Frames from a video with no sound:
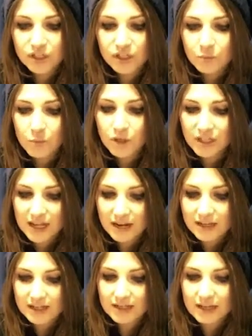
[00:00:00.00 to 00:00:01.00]
We didn't want
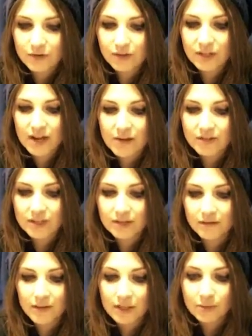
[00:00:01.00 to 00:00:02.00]
our lead singer in the
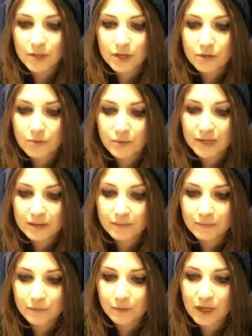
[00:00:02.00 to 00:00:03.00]
narrative as we knew we
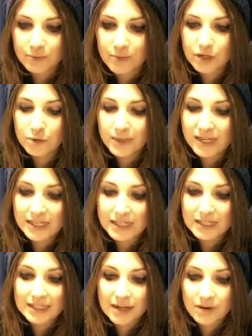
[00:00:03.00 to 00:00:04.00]

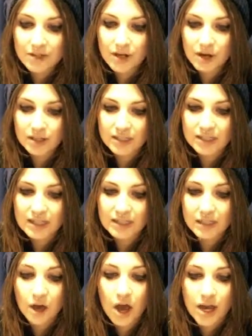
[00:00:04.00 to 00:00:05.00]
needed to sell the artist
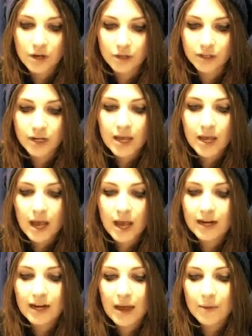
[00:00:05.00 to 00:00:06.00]
as an icon,
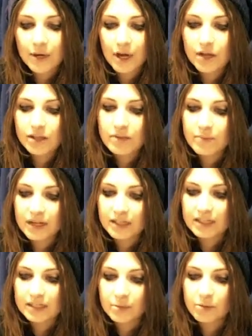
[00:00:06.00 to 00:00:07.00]
and allowing her the
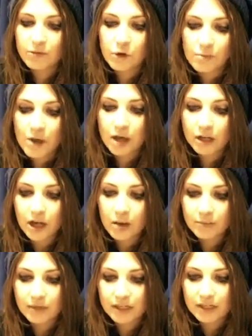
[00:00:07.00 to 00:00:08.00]
ability to perform
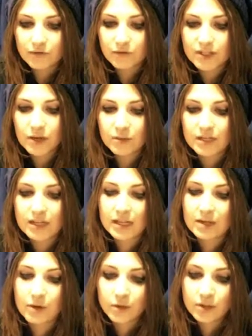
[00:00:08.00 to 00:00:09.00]
unaccompanied resulted
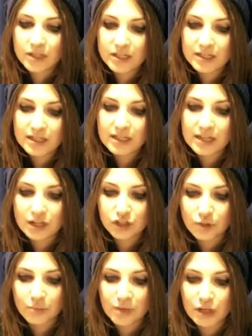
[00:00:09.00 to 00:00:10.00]
in the audience's
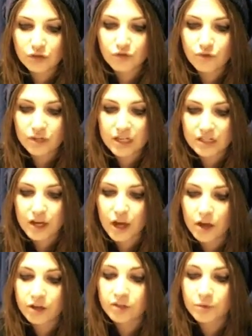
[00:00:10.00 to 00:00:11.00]
attention being drawn into
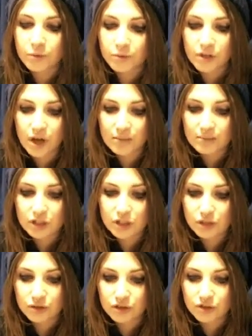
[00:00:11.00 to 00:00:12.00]
her at all times
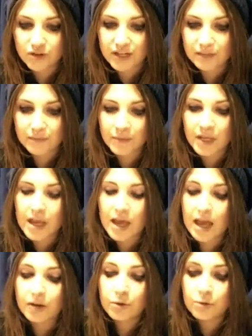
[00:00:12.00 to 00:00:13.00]
she's on screen,
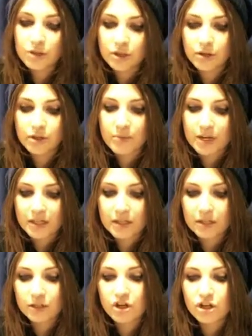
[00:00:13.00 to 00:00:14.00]
and also
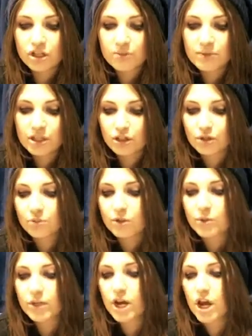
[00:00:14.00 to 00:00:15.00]
depicting a juxtaposition
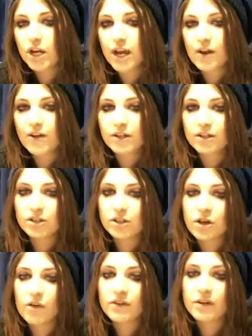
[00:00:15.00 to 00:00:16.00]
between her
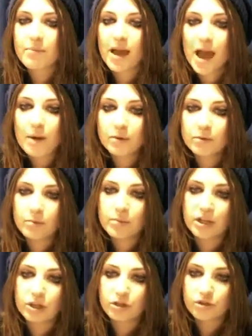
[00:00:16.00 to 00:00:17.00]
characters of an empowered
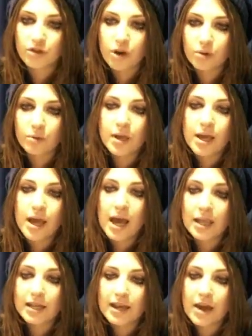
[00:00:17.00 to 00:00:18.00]
woman in control
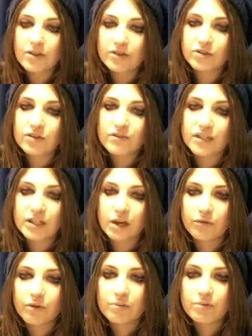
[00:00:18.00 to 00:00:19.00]
and the character in the
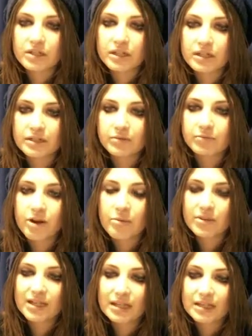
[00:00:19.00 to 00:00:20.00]
video
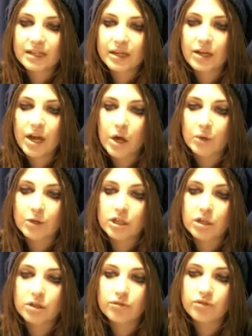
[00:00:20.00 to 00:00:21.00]
representing a girl
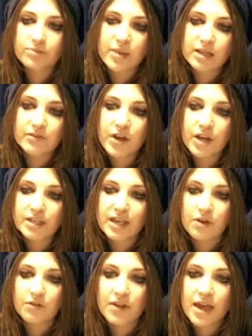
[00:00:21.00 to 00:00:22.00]
who's lost respect for
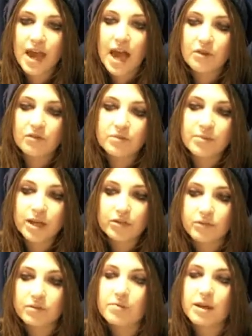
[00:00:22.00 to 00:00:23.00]
herself and
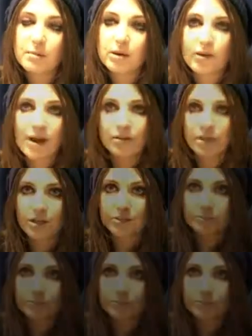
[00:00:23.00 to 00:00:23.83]
respect from the people around her.